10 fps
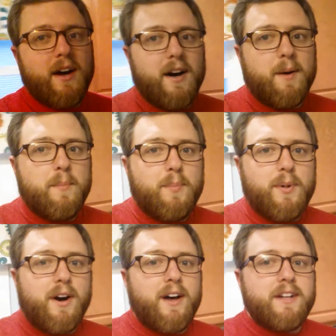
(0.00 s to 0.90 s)
Um,
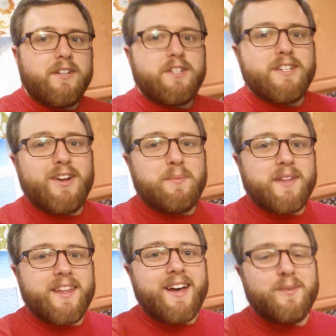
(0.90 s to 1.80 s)
but she's
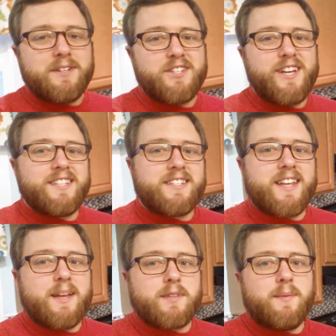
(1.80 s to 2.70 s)
hoping that once she has
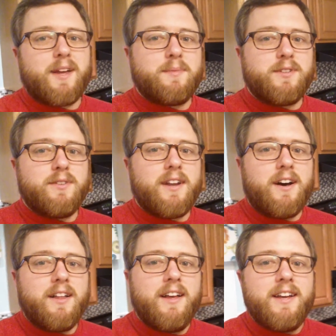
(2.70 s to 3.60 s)
exams coming up soon,
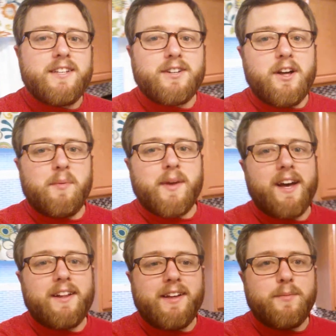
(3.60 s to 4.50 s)
I'll start helping
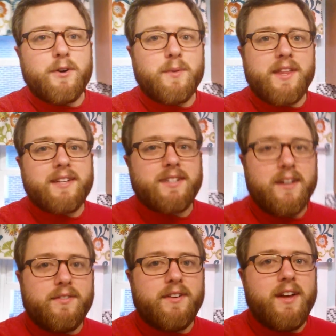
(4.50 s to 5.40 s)
out a lot more with that
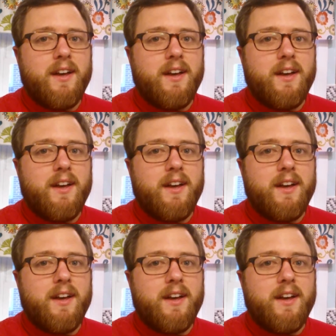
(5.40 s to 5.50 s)
stuff.